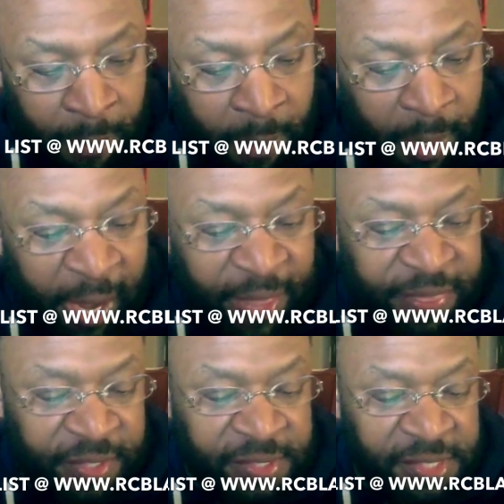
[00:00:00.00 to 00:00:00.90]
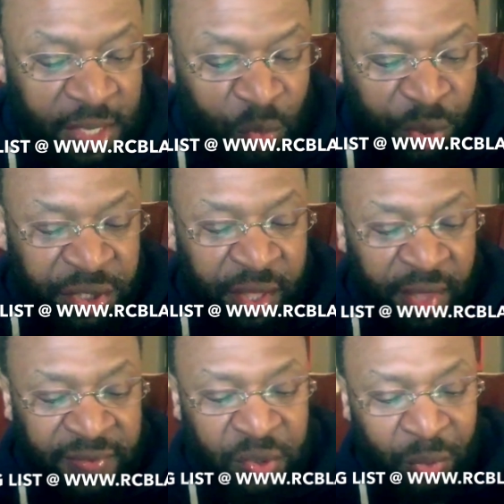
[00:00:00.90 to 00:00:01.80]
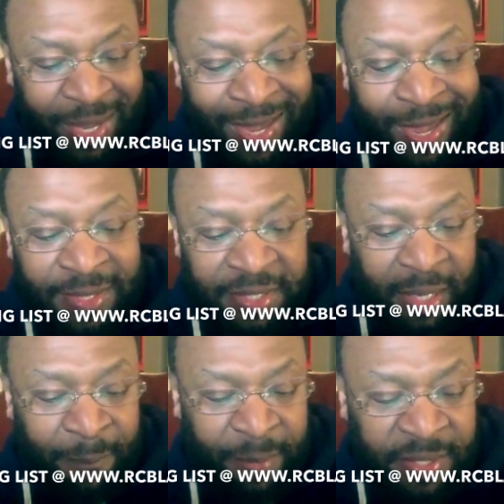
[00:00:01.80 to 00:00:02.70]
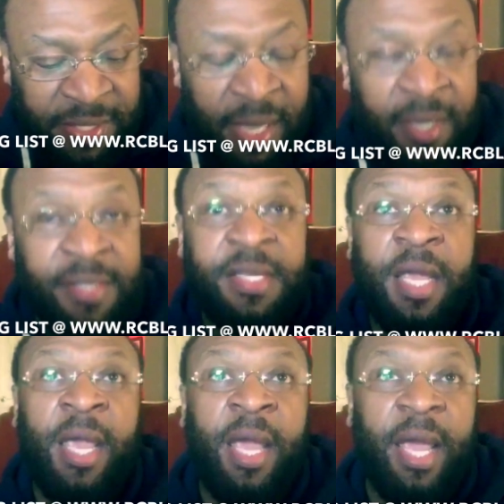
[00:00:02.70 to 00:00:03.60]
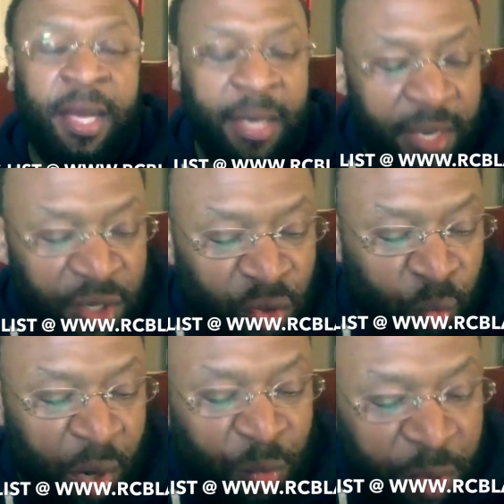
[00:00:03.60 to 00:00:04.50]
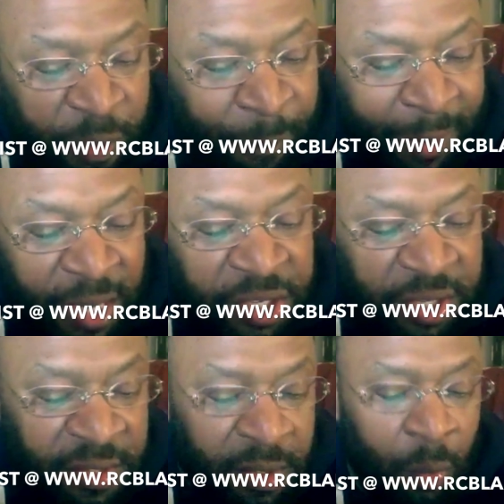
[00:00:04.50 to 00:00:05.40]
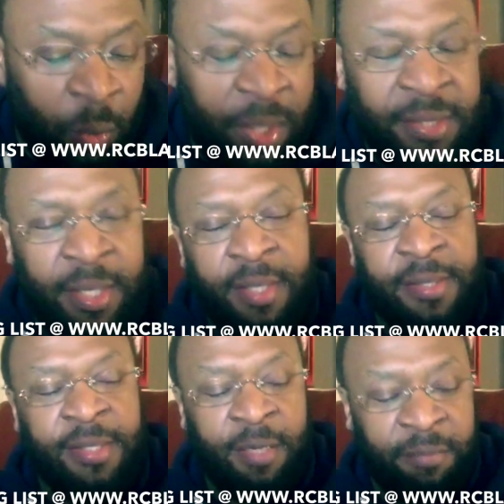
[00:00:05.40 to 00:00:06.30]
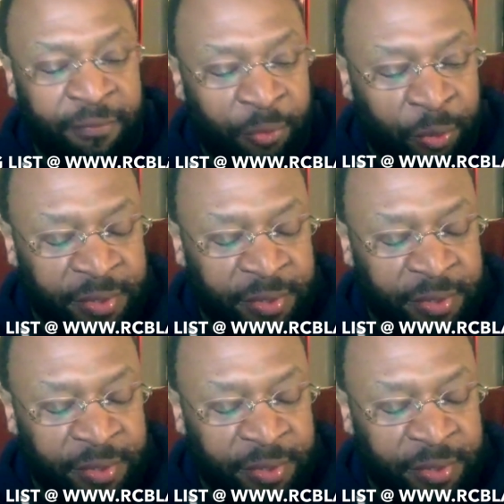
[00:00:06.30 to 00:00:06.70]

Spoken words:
and the sin which doth so easily beset us, and let us run with patience the race that is set before us.